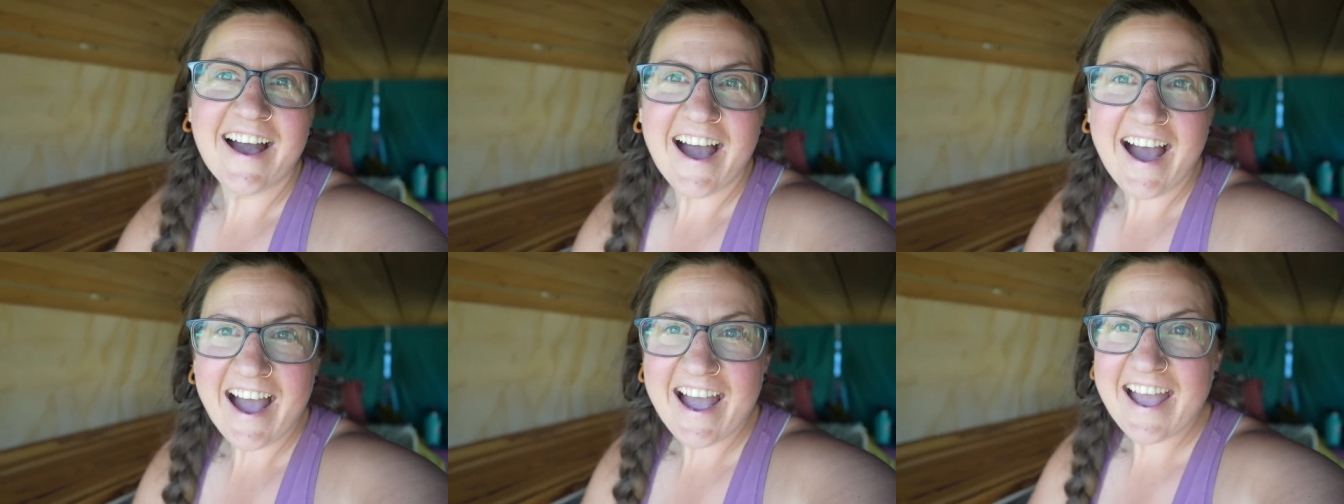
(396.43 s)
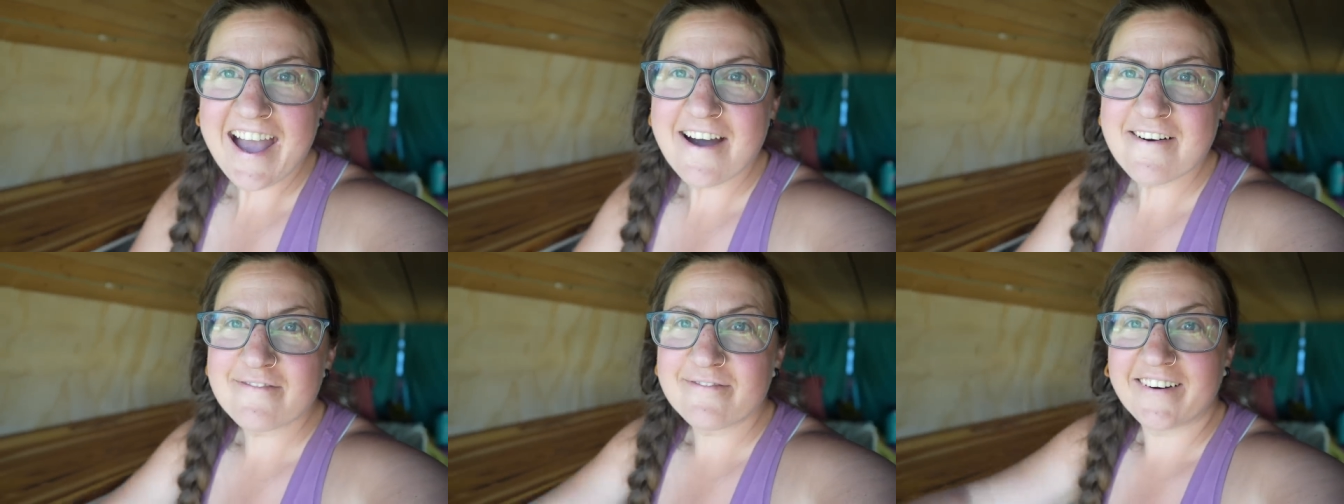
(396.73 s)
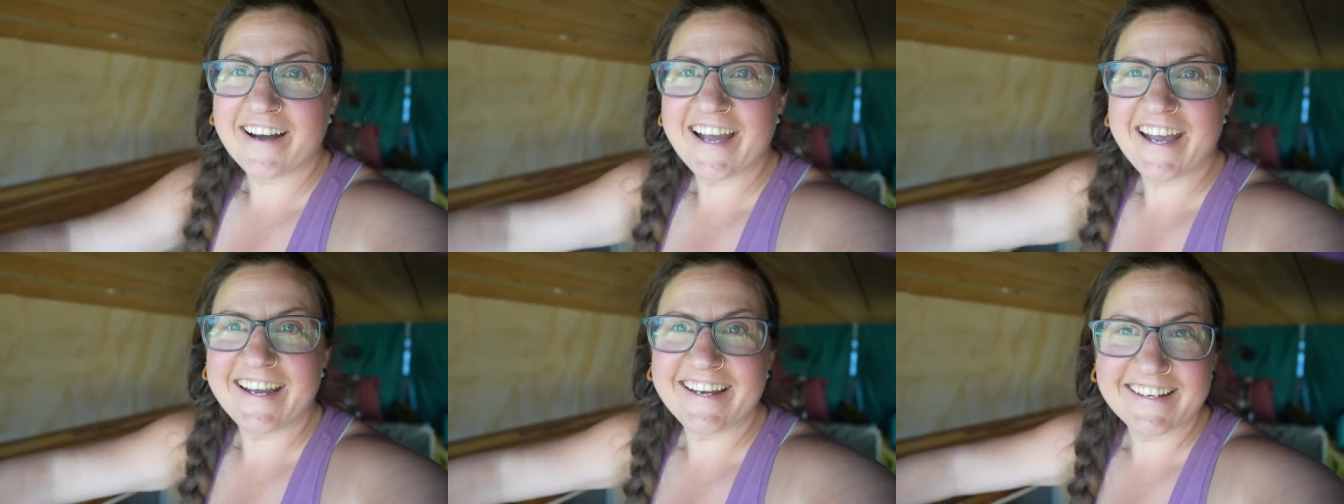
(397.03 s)
I have
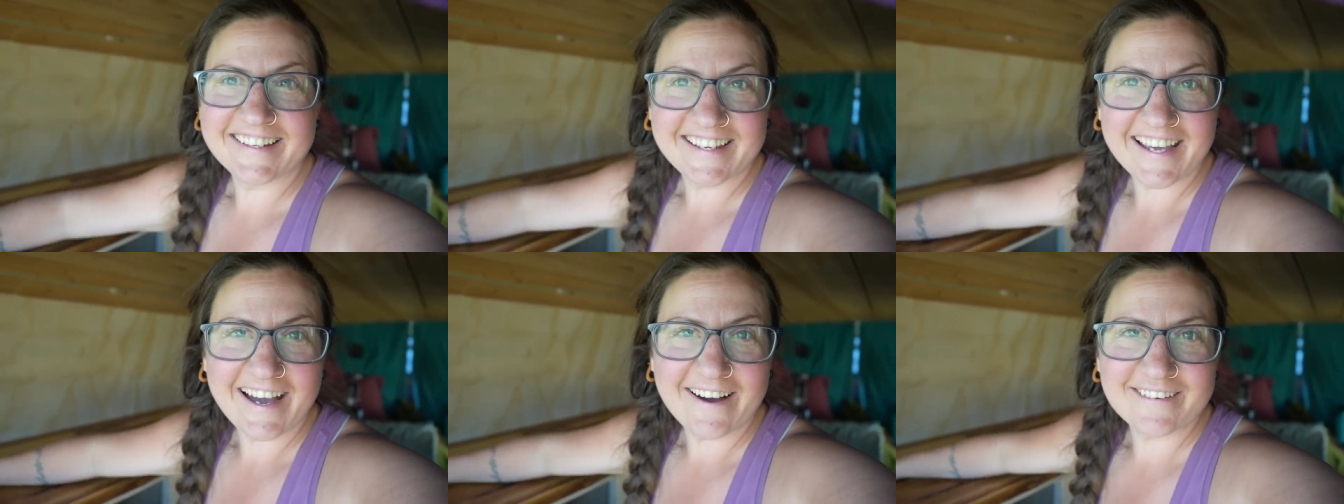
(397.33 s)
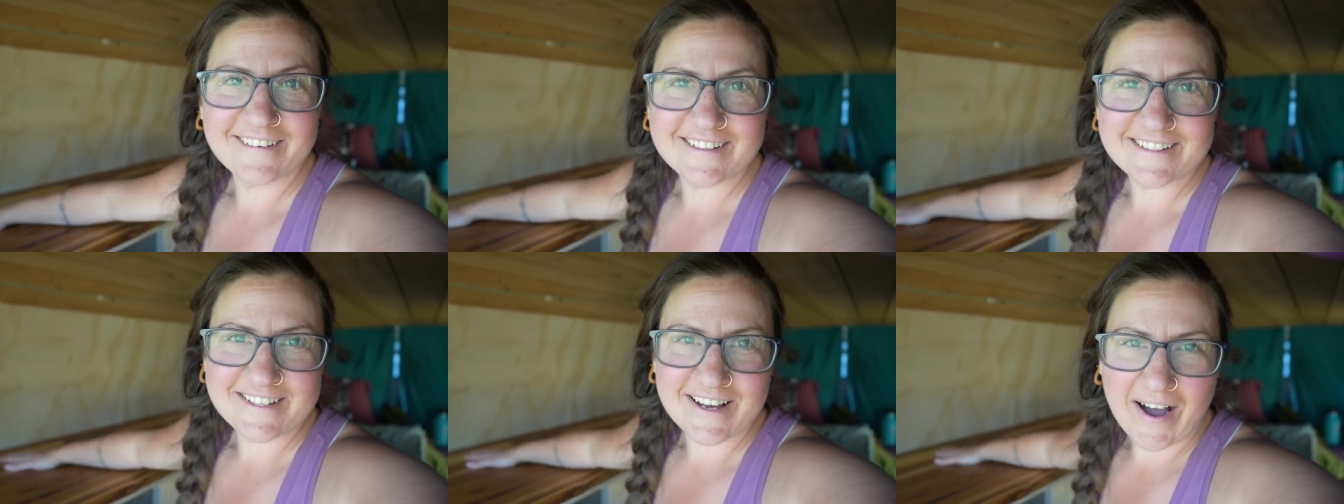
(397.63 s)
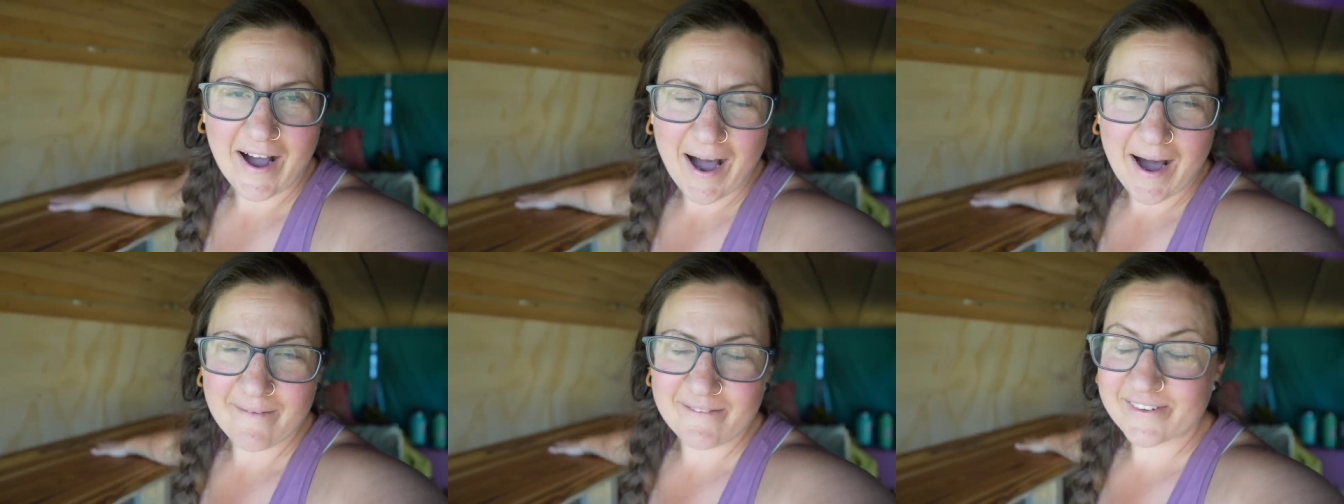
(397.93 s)
my
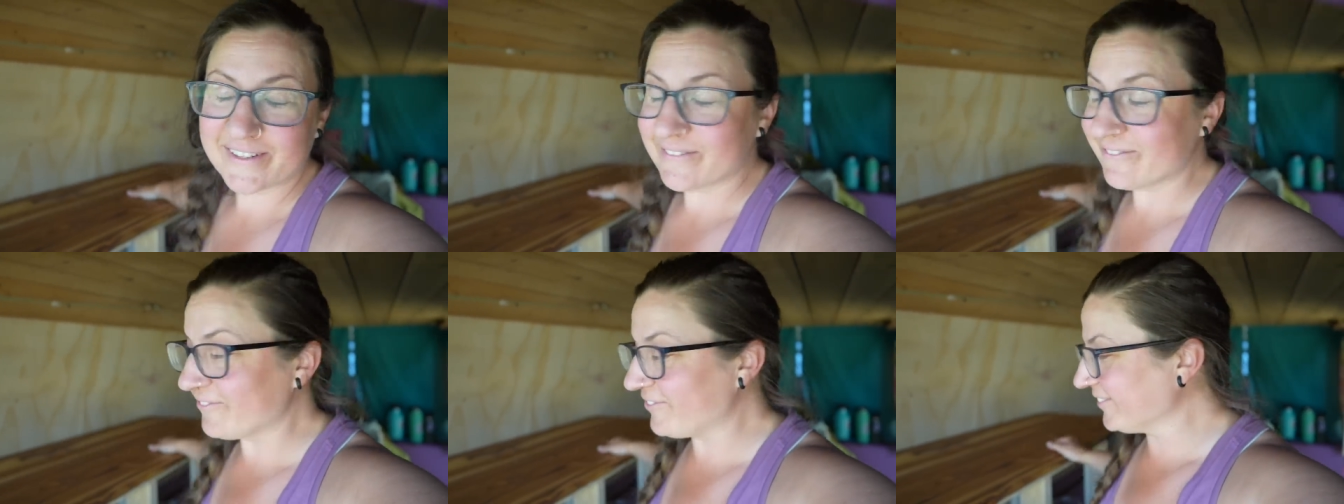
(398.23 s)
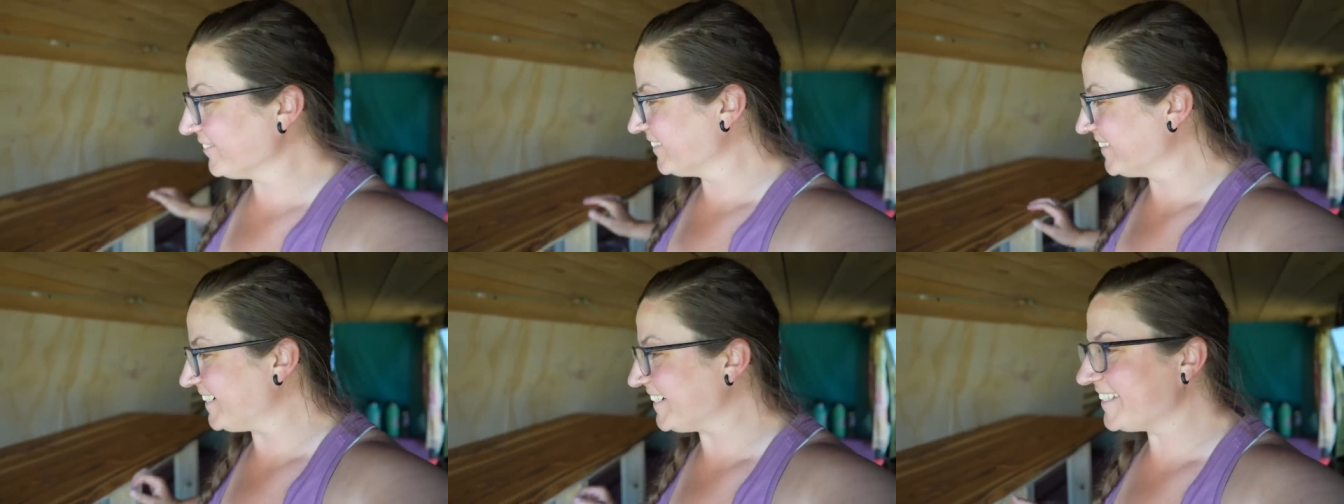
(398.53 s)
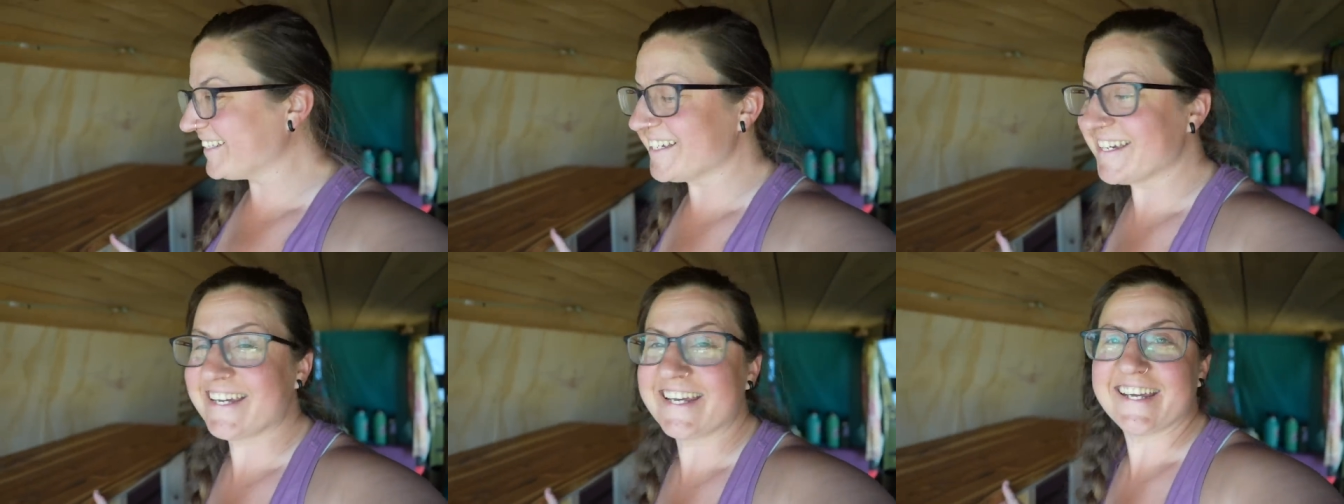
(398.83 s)
countertop
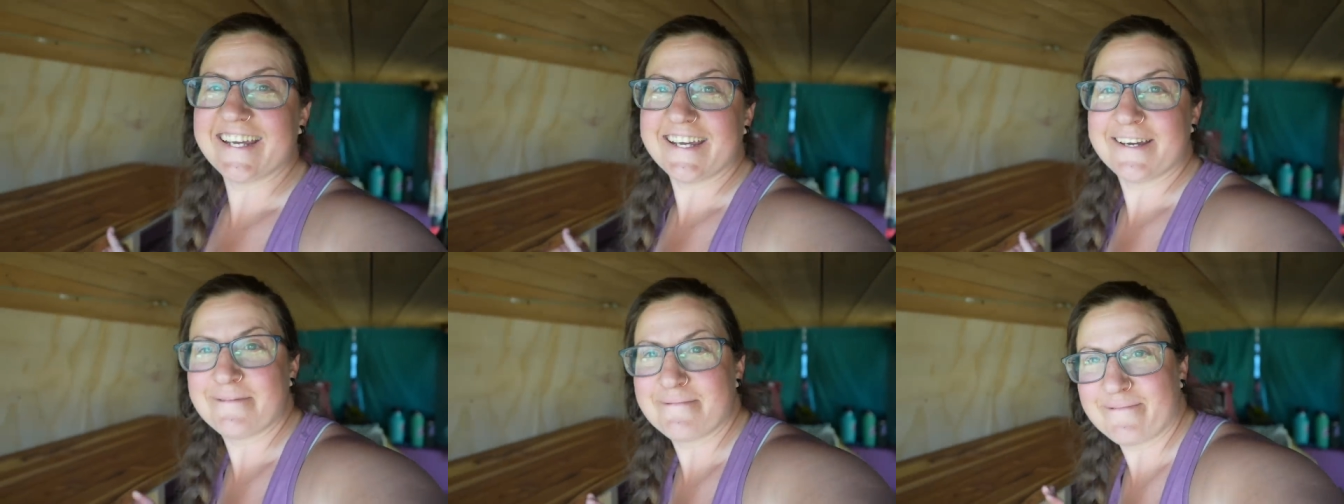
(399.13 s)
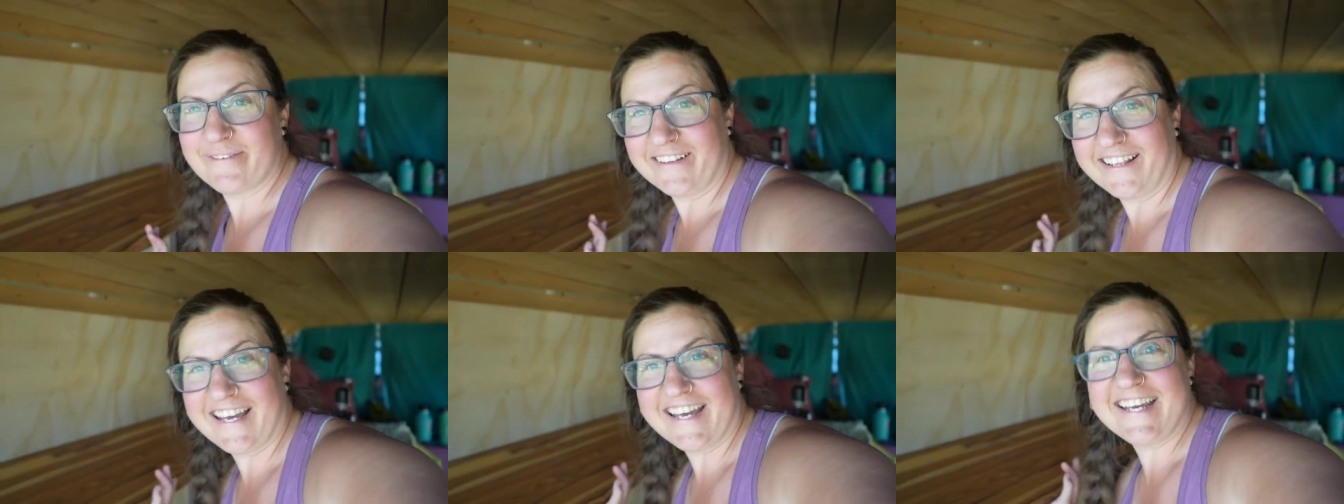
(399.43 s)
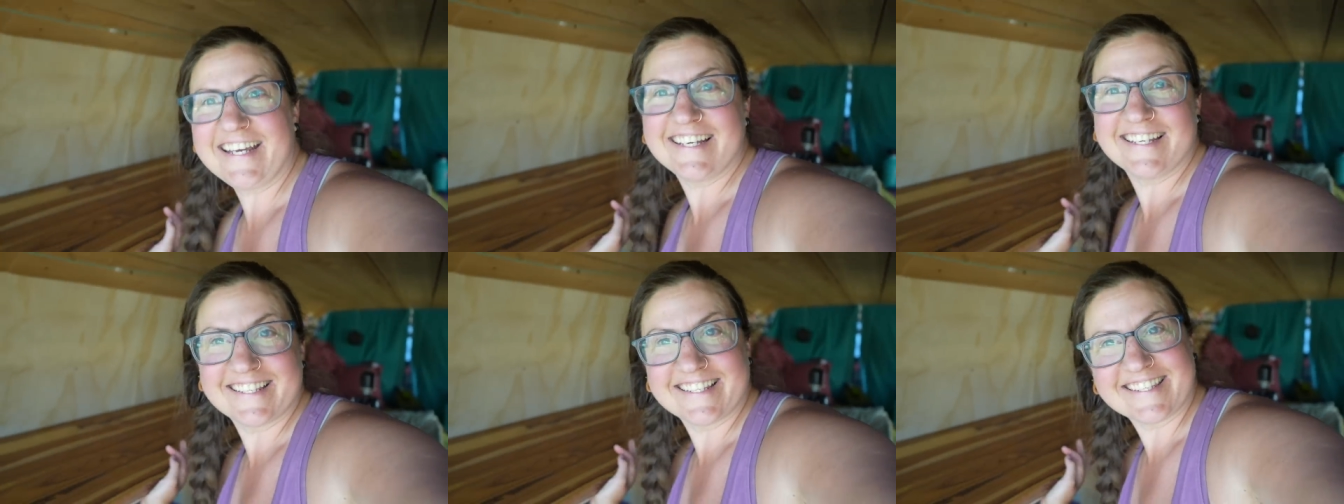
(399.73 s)
completely in
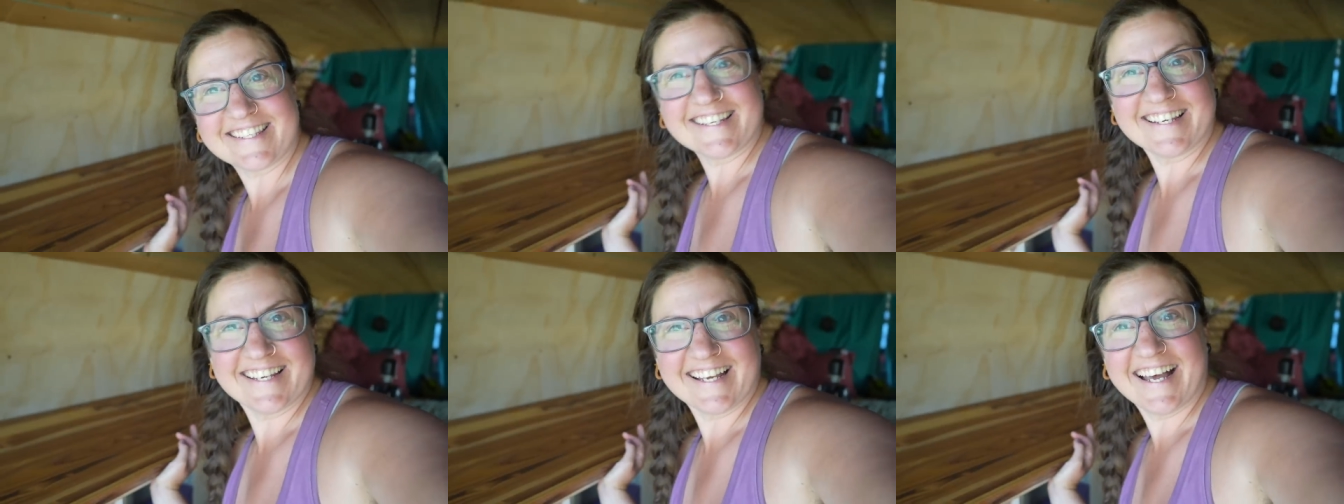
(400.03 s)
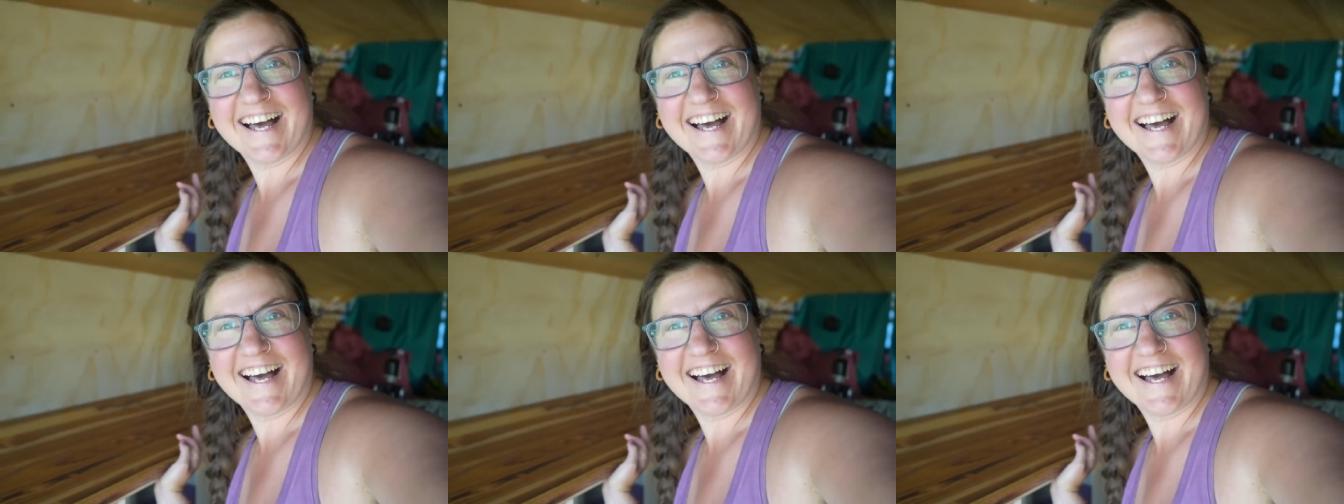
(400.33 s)
place.